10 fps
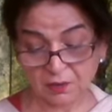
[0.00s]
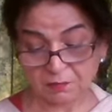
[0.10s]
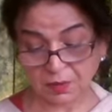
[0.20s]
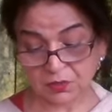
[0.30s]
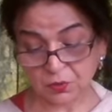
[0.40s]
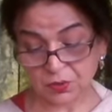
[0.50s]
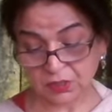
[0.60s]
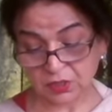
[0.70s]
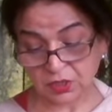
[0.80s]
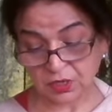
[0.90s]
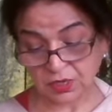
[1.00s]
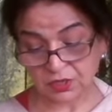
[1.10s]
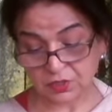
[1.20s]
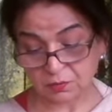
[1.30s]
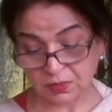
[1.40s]
Macedons,
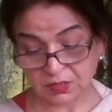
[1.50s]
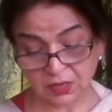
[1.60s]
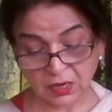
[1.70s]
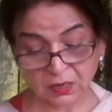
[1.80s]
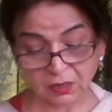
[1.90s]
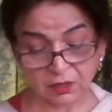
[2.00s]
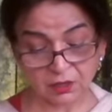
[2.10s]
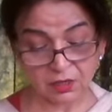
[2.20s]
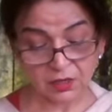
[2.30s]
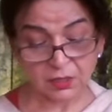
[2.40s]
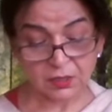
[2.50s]
dazed but unhurt.